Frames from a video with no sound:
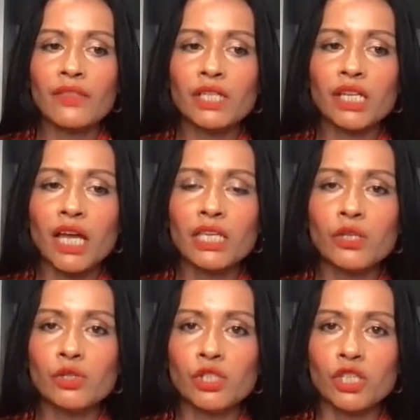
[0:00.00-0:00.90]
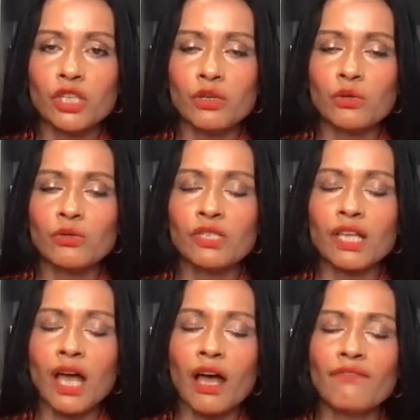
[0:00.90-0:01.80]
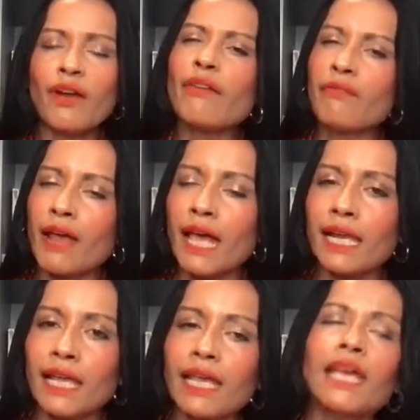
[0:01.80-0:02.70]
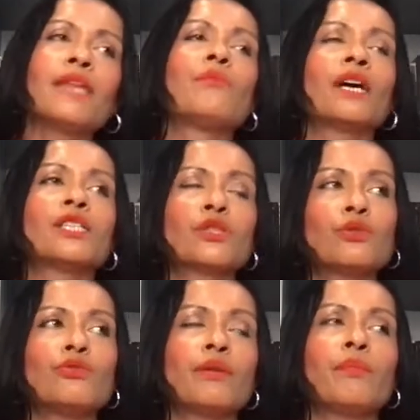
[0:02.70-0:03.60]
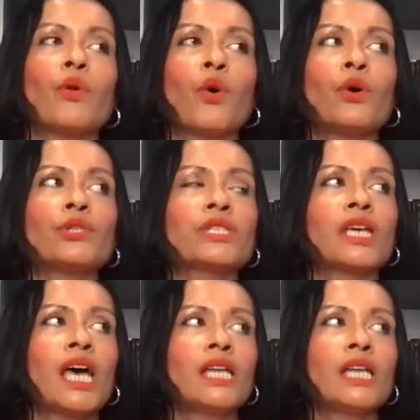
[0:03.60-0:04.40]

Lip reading: that I used to use very rarely in my school reports